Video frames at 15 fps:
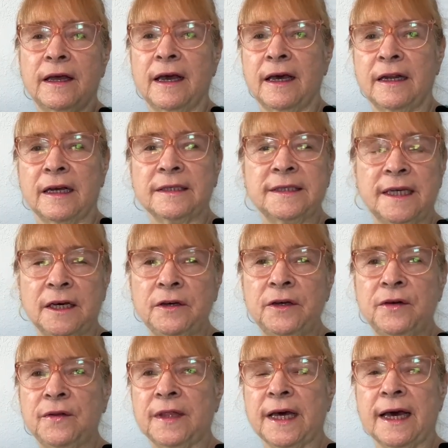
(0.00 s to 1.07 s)
I'll tell
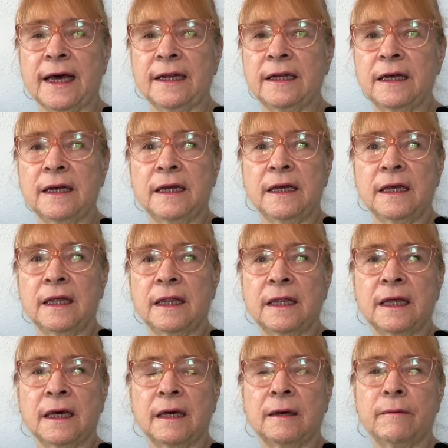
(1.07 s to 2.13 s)
you that
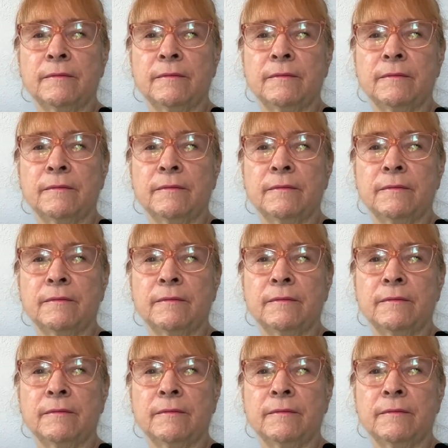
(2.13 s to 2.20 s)
the